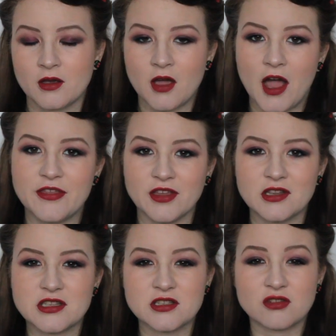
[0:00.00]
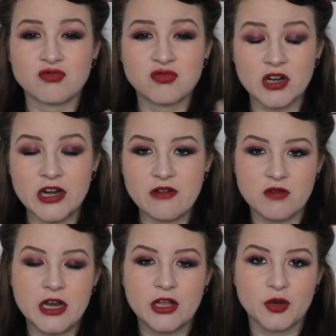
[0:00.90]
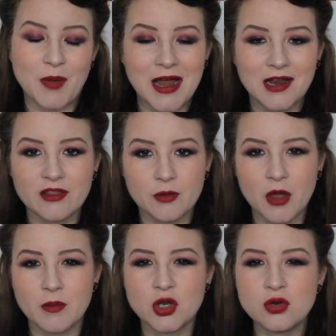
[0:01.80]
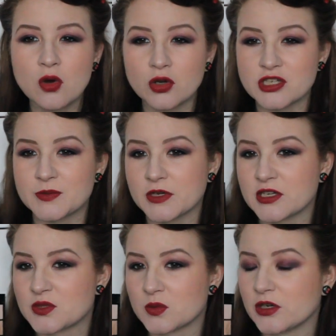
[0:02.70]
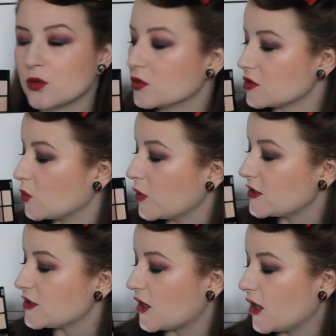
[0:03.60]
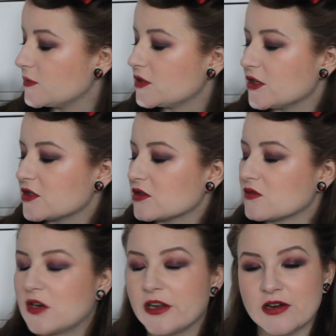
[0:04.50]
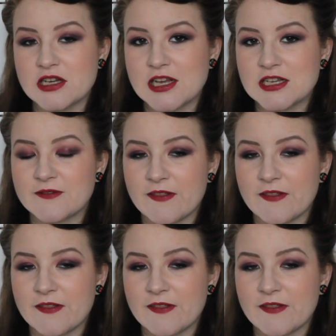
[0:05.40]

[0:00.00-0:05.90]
I think this is a really, really good palette at the moment, not just because we're in autumn winter time, so it's got some really great shades for